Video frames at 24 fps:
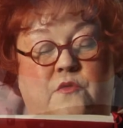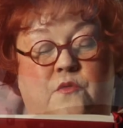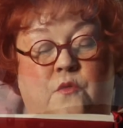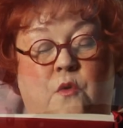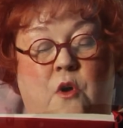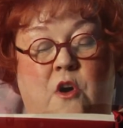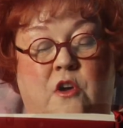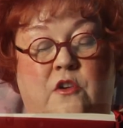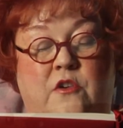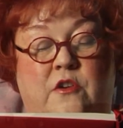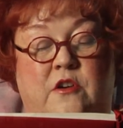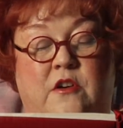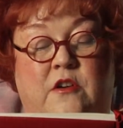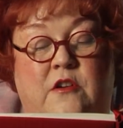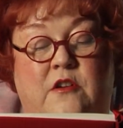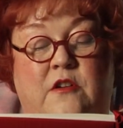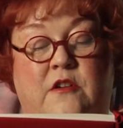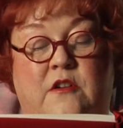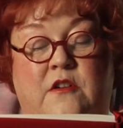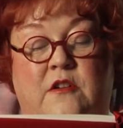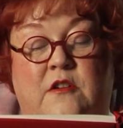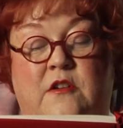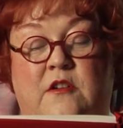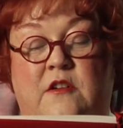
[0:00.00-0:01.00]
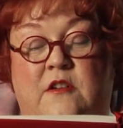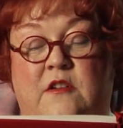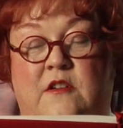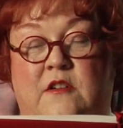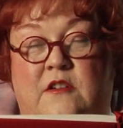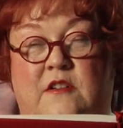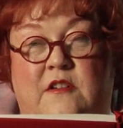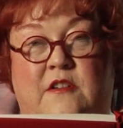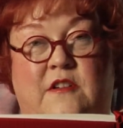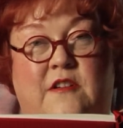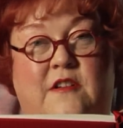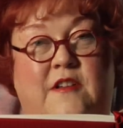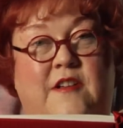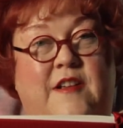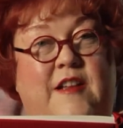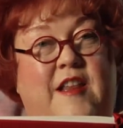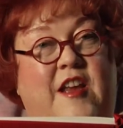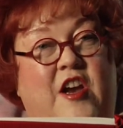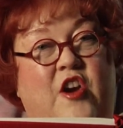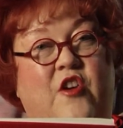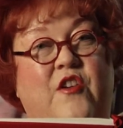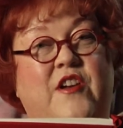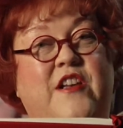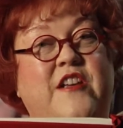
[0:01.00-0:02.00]
of water. "And
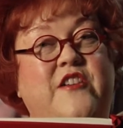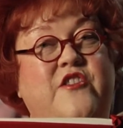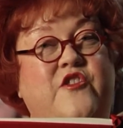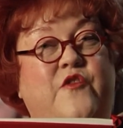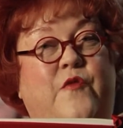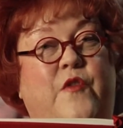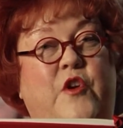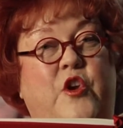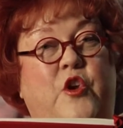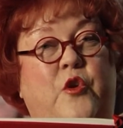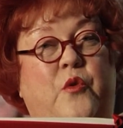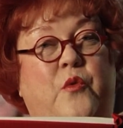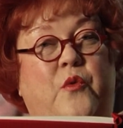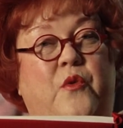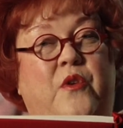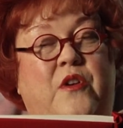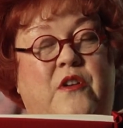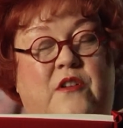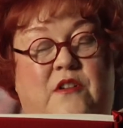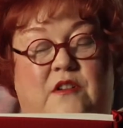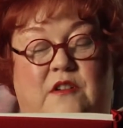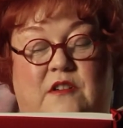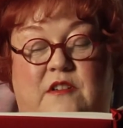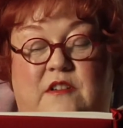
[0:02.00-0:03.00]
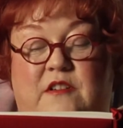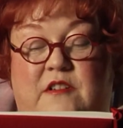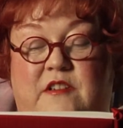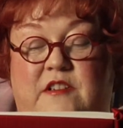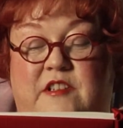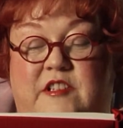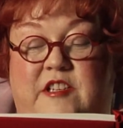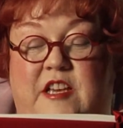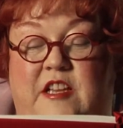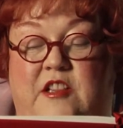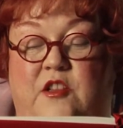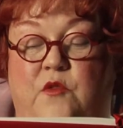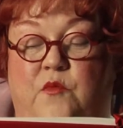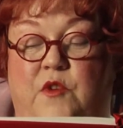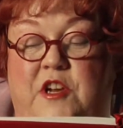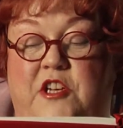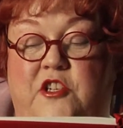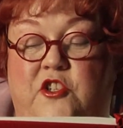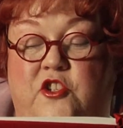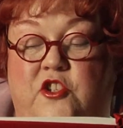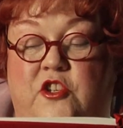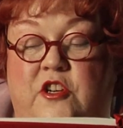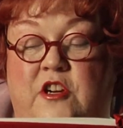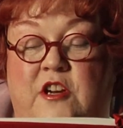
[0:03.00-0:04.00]
there it is for you," said the
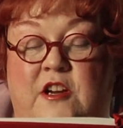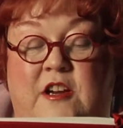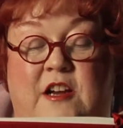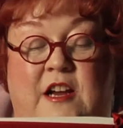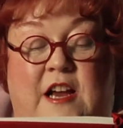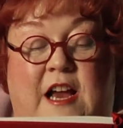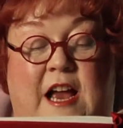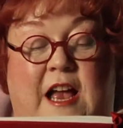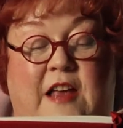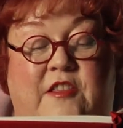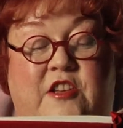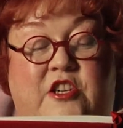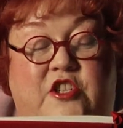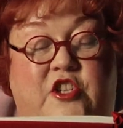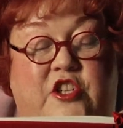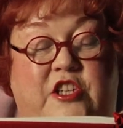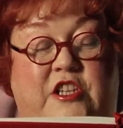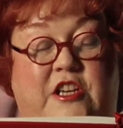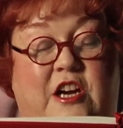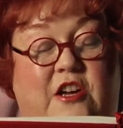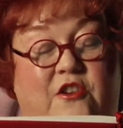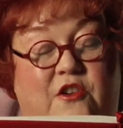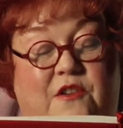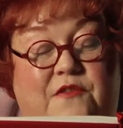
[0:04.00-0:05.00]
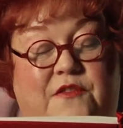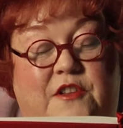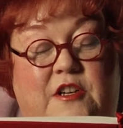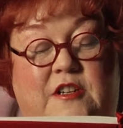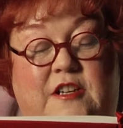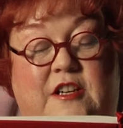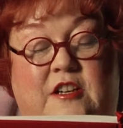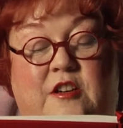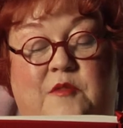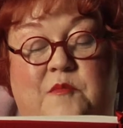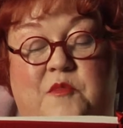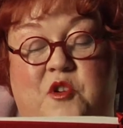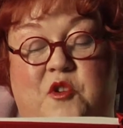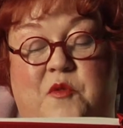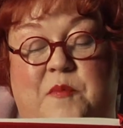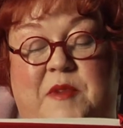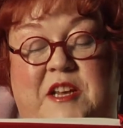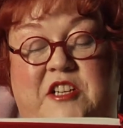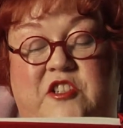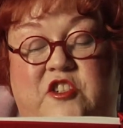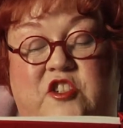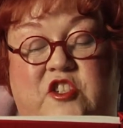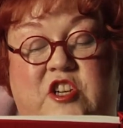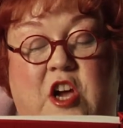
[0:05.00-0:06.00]
witch, and then she cut off the little
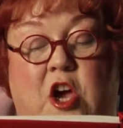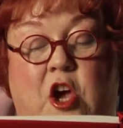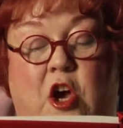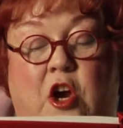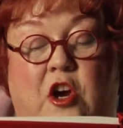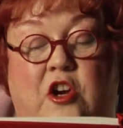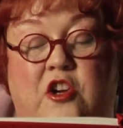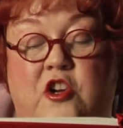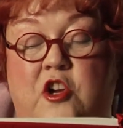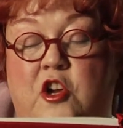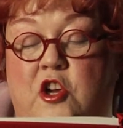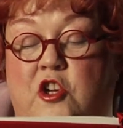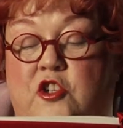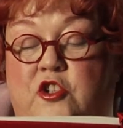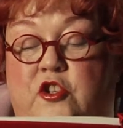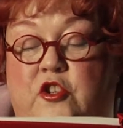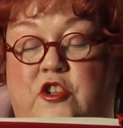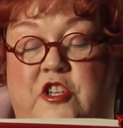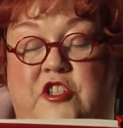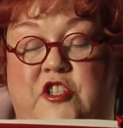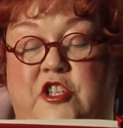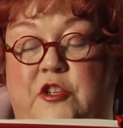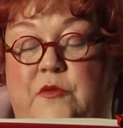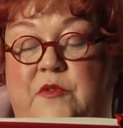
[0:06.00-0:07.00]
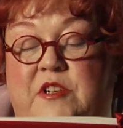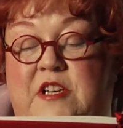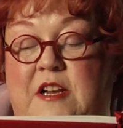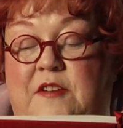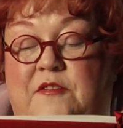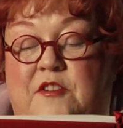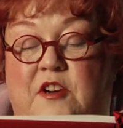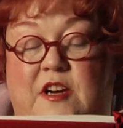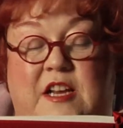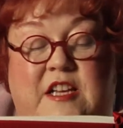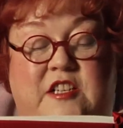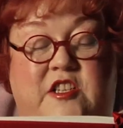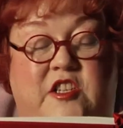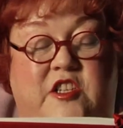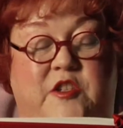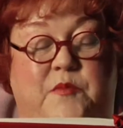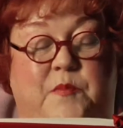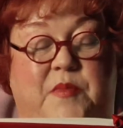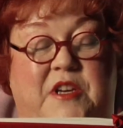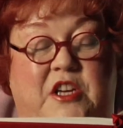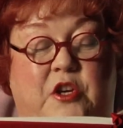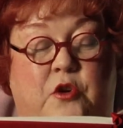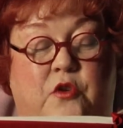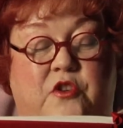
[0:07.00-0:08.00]
mermaid's tongue so that she would never again
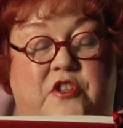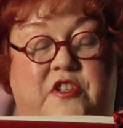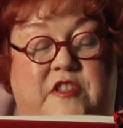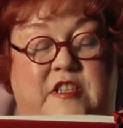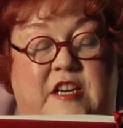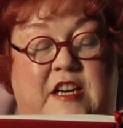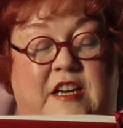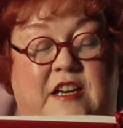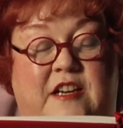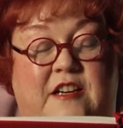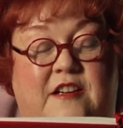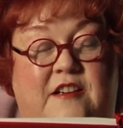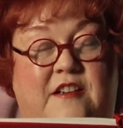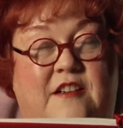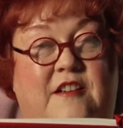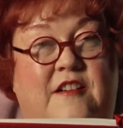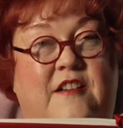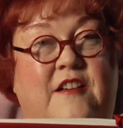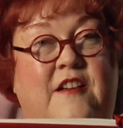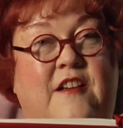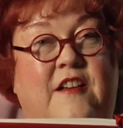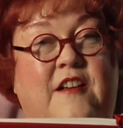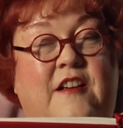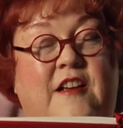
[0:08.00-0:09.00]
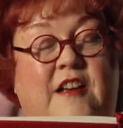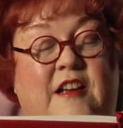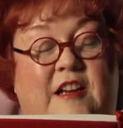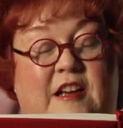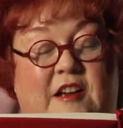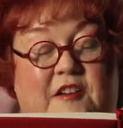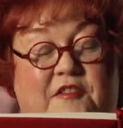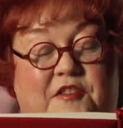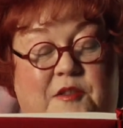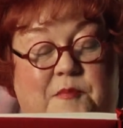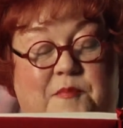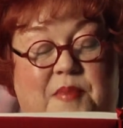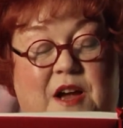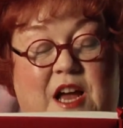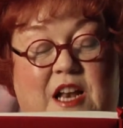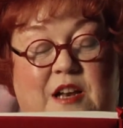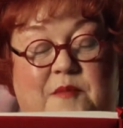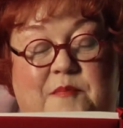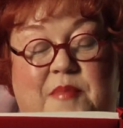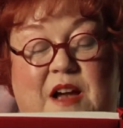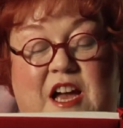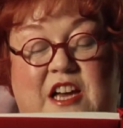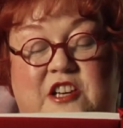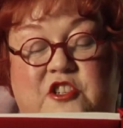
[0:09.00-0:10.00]
speak or sing. "If the
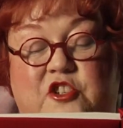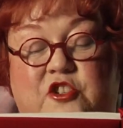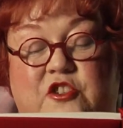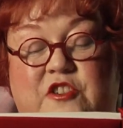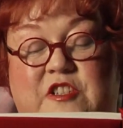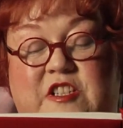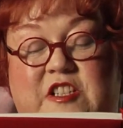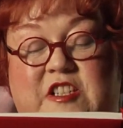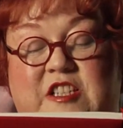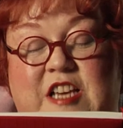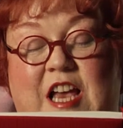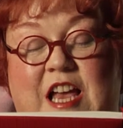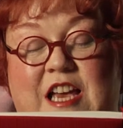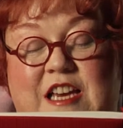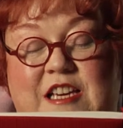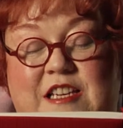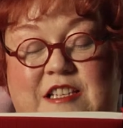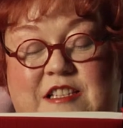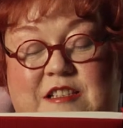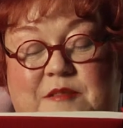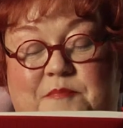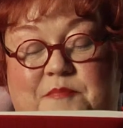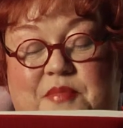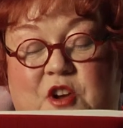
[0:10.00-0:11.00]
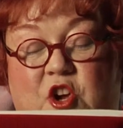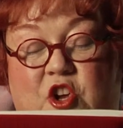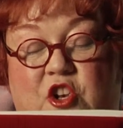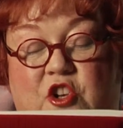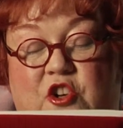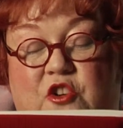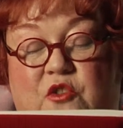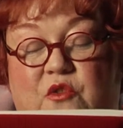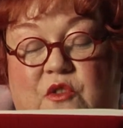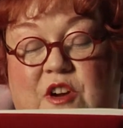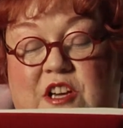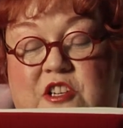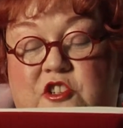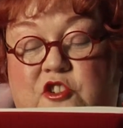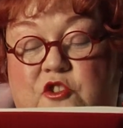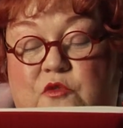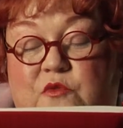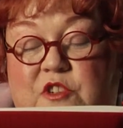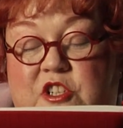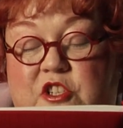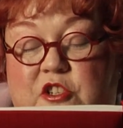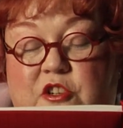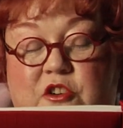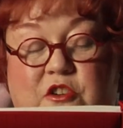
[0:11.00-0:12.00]
polypi should seize upon you as you
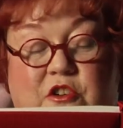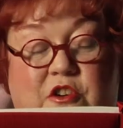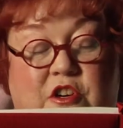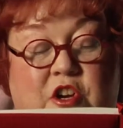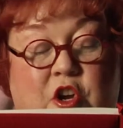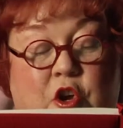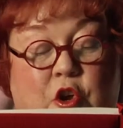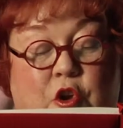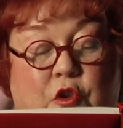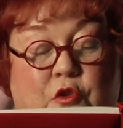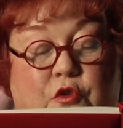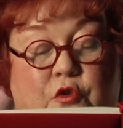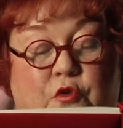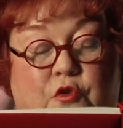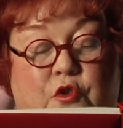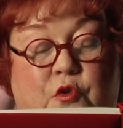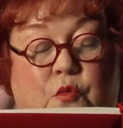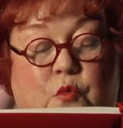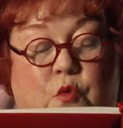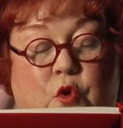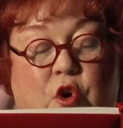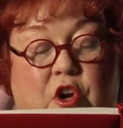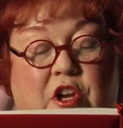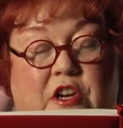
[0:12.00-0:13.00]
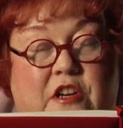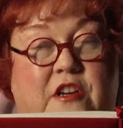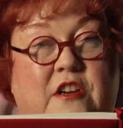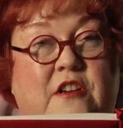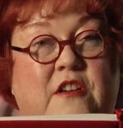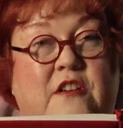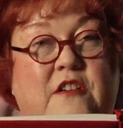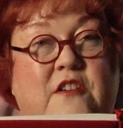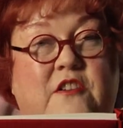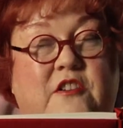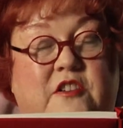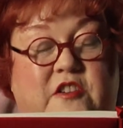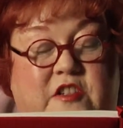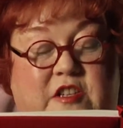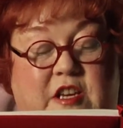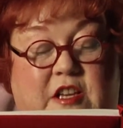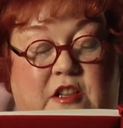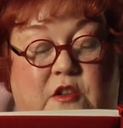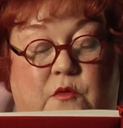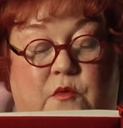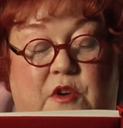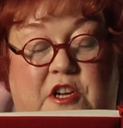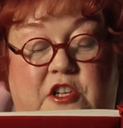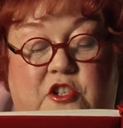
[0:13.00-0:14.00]
return through the wood,"
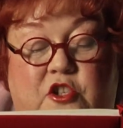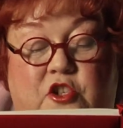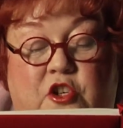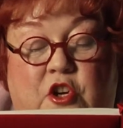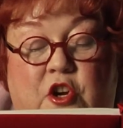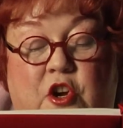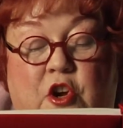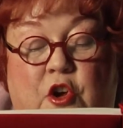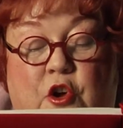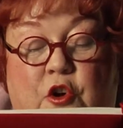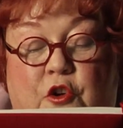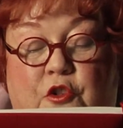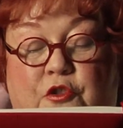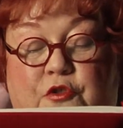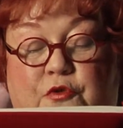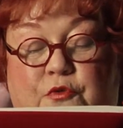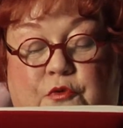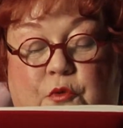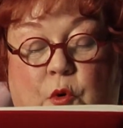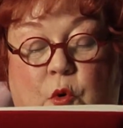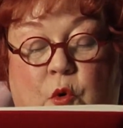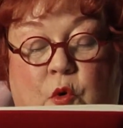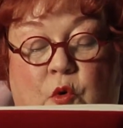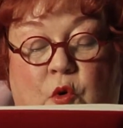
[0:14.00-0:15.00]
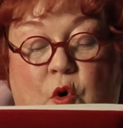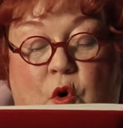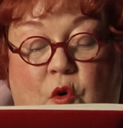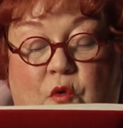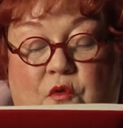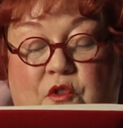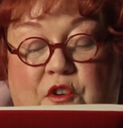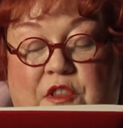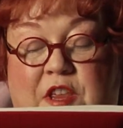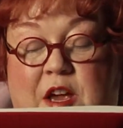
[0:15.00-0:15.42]
said the witch, "throw over